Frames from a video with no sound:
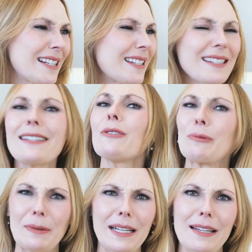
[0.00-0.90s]
is
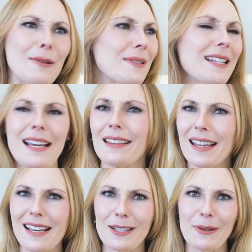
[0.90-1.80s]
still reading those dang
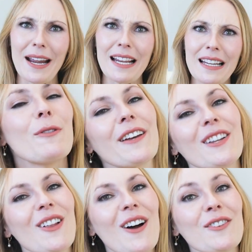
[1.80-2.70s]
things, right?
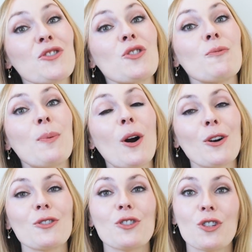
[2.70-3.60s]
Moving along to
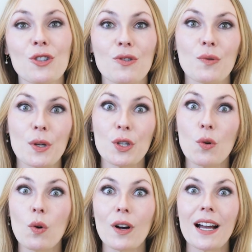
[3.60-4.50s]
part 2,
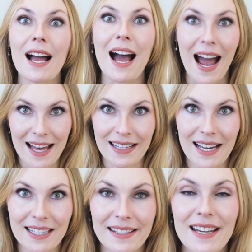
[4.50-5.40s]
your
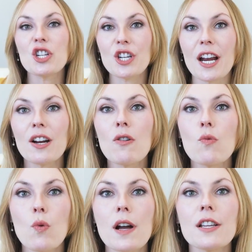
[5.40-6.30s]
highlights. Share
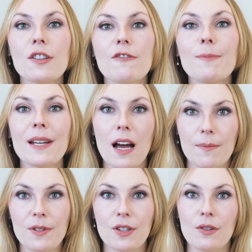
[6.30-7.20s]
what you've been
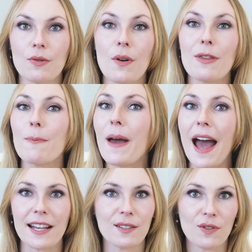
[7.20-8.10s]
up to the
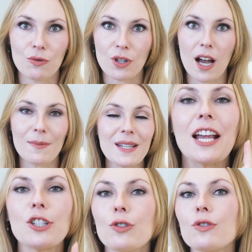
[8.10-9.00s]
past few jobs.
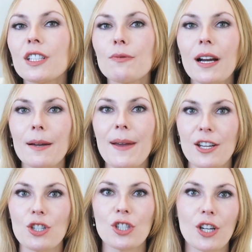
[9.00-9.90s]
I usually
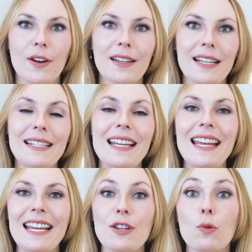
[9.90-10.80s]
recommend sharing this
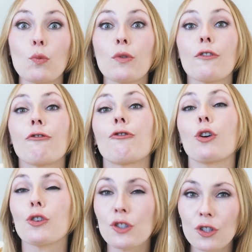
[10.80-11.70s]
in
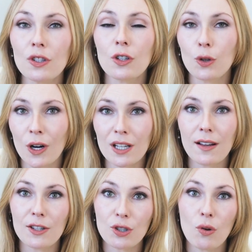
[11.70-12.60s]
reverse
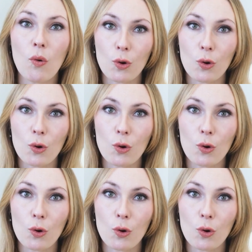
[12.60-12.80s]
chronological